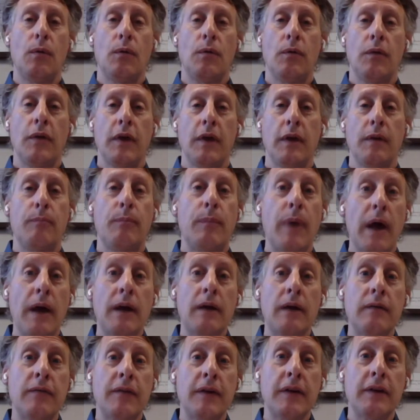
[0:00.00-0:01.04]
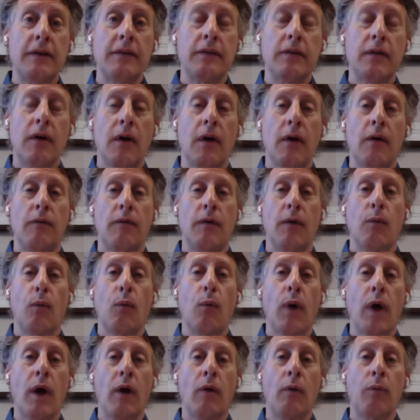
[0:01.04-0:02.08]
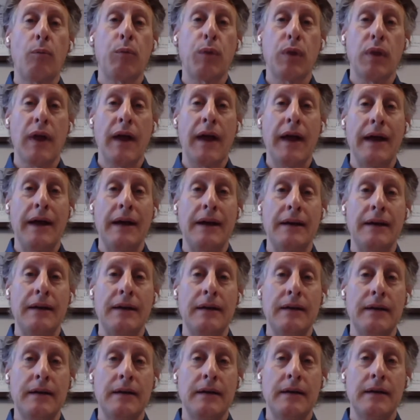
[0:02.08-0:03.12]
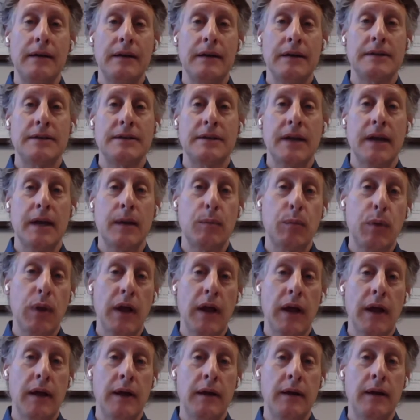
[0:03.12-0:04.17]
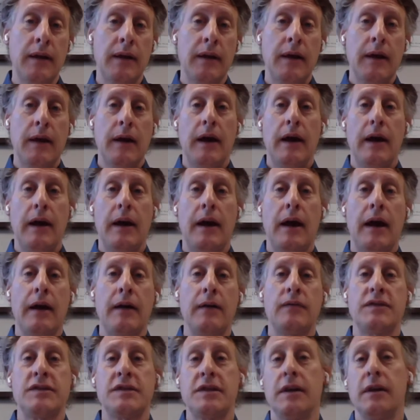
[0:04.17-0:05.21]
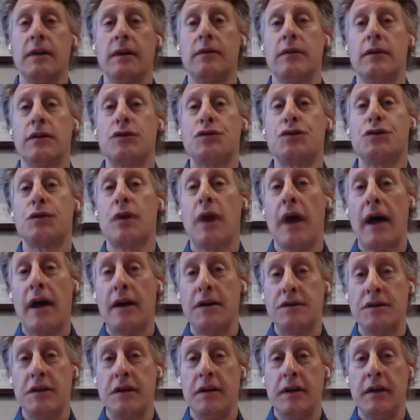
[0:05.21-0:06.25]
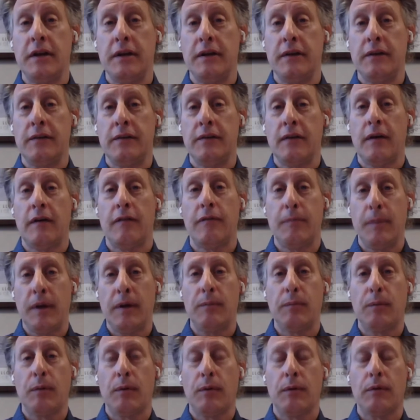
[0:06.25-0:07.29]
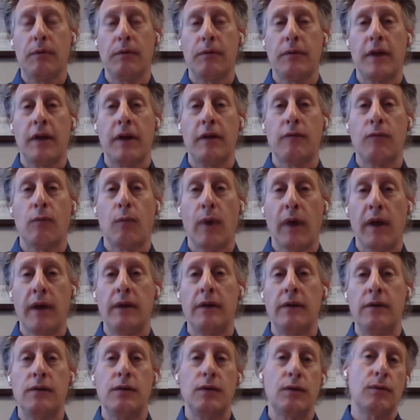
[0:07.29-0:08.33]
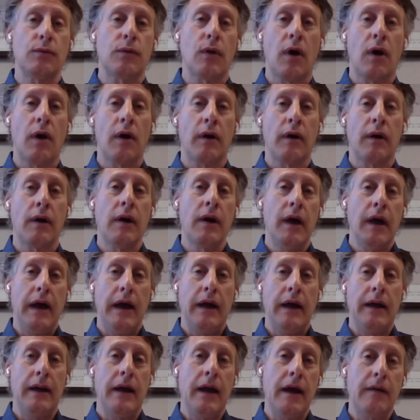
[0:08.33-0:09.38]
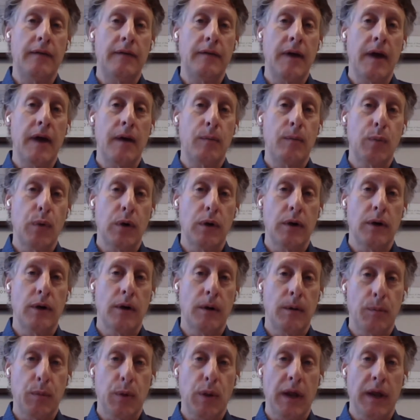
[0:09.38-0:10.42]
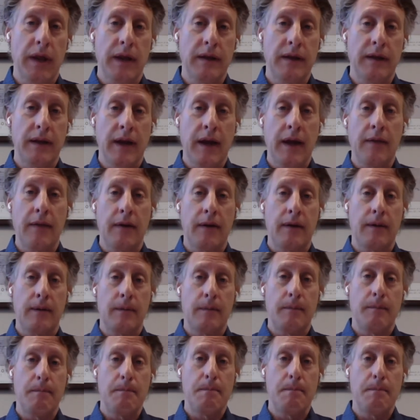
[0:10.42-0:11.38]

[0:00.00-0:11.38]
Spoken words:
the benefits of a well-planned estate plan, and I have seen the tragedies of people that have waited too long and have not put a plan together.